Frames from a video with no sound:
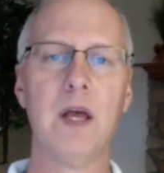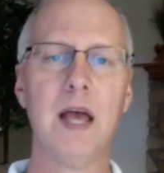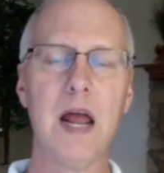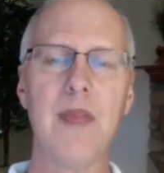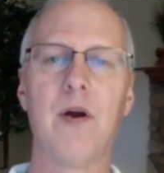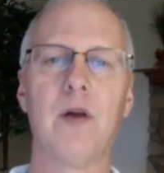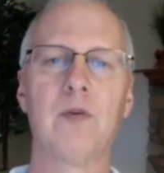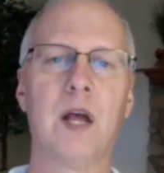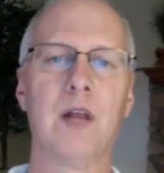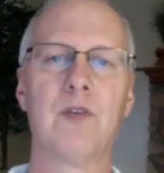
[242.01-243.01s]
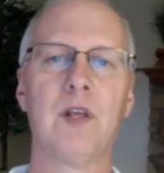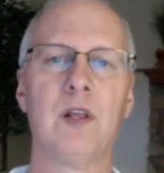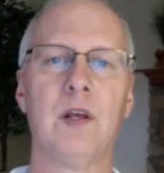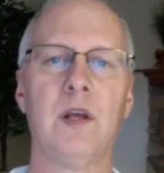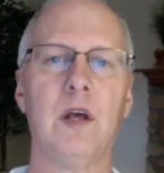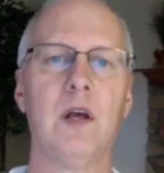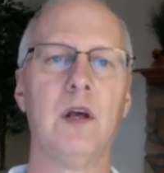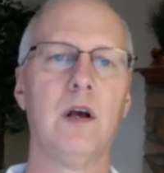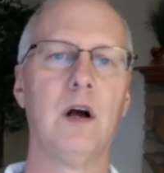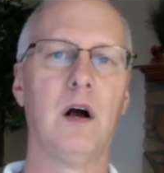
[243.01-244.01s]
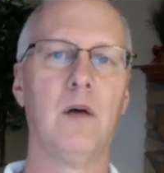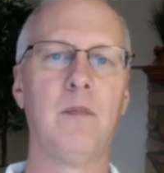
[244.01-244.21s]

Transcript: And I thought it was kind of silly uh,